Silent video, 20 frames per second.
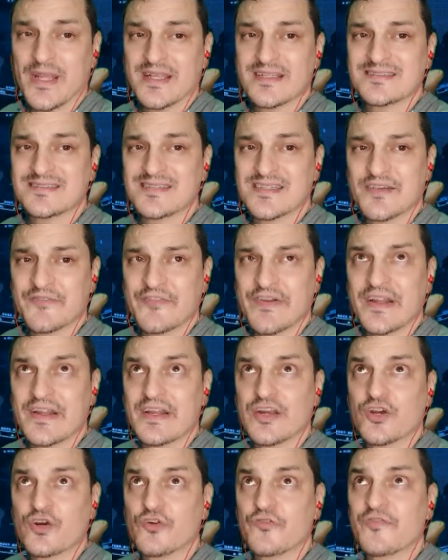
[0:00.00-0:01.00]
It's a
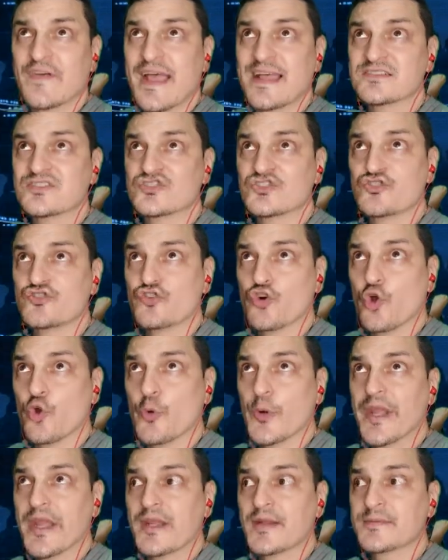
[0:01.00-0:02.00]
very fast
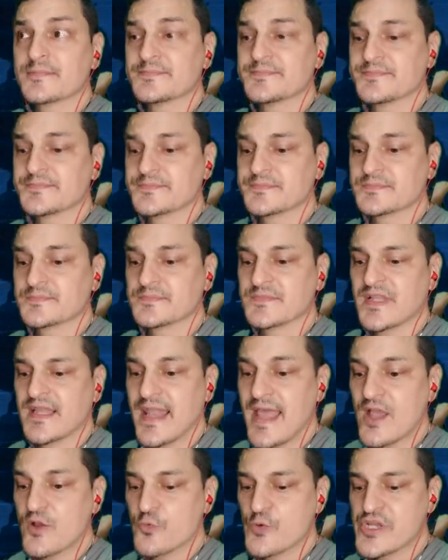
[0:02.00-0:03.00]
growing
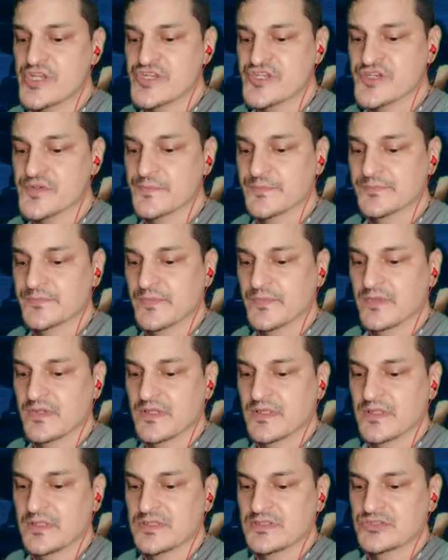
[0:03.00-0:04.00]
language,
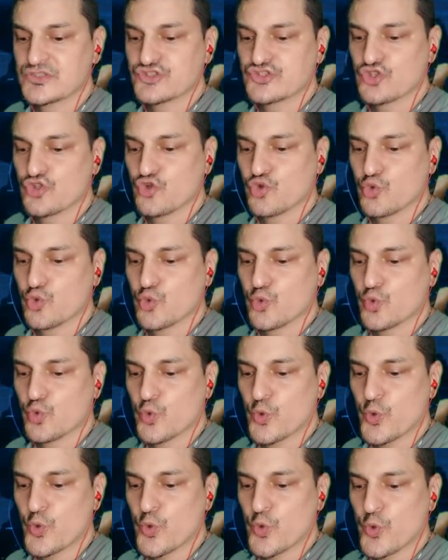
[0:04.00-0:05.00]
so
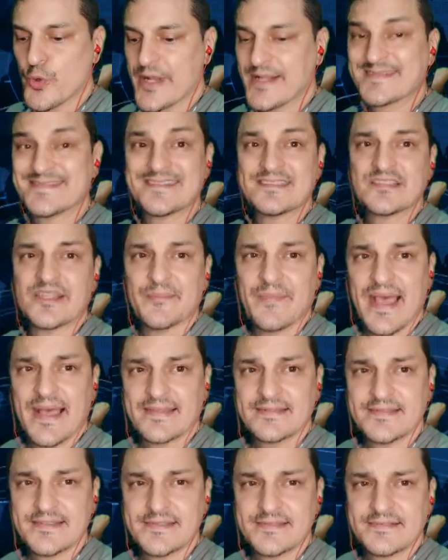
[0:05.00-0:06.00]
it's in
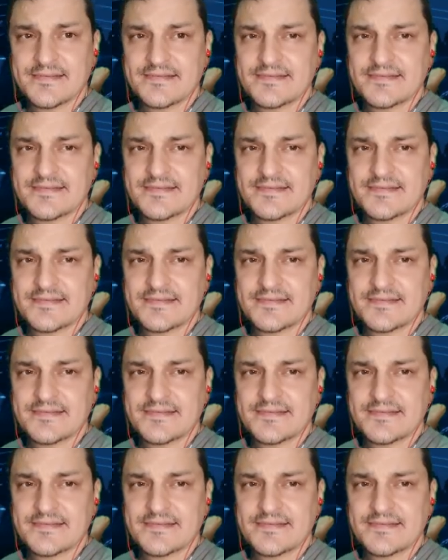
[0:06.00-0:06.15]
demand.